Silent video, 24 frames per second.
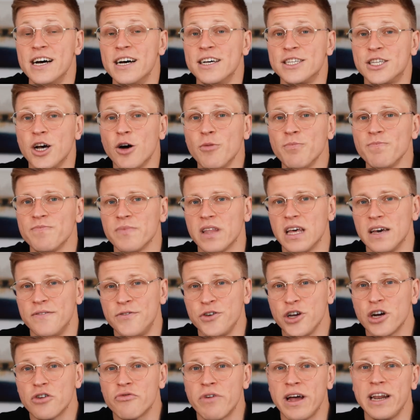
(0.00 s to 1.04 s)
So if
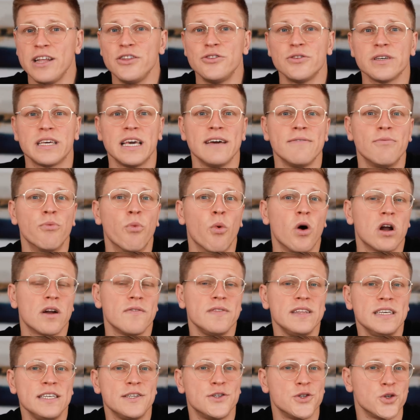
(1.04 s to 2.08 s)
you're ready to give one of
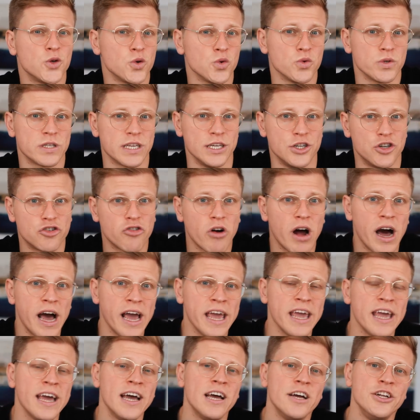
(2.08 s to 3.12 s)
these tools a
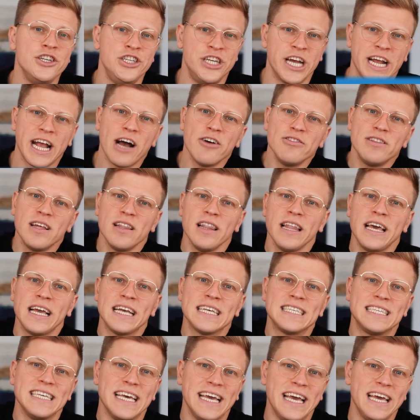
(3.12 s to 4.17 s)
try, check out the
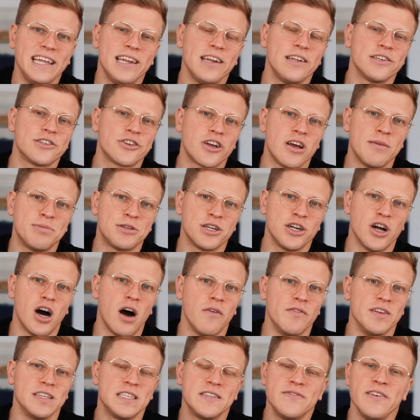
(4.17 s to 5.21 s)
links in the description
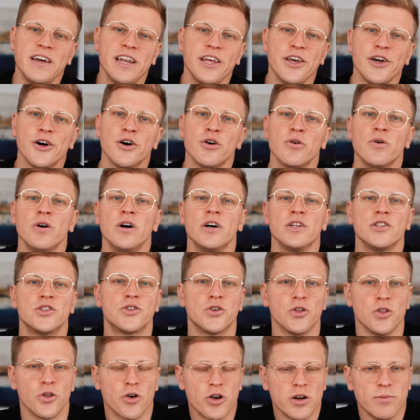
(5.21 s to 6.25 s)
of this video
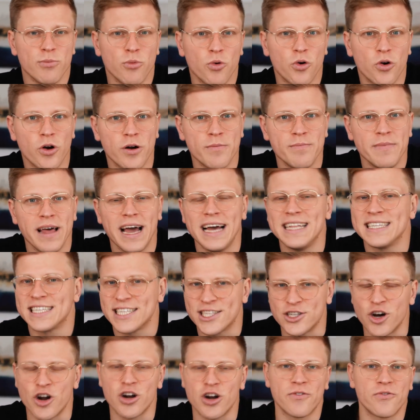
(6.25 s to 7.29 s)
to learn more and
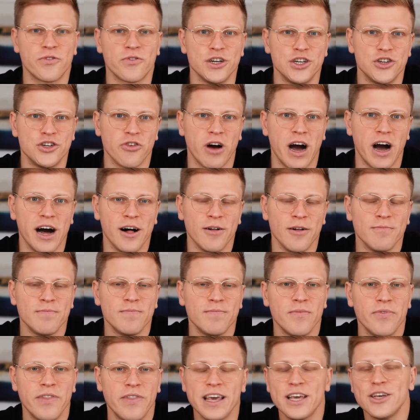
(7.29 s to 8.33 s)
start a free trial.
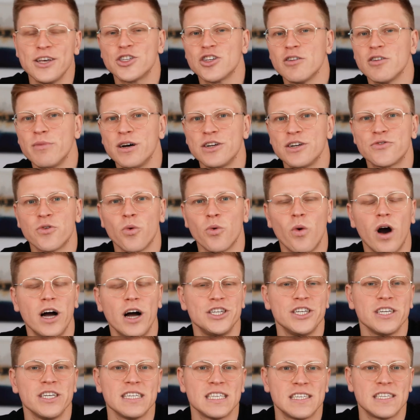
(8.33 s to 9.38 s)
Thank you so much for
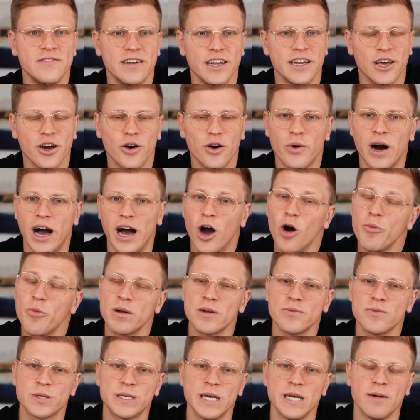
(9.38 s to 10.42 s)
watching this video. I hope
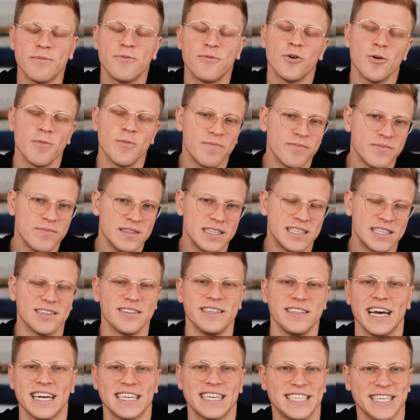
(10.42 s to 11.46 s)
it was helpful. Till
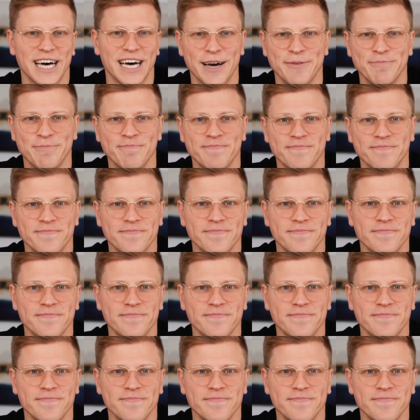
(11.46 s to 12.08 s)
next time.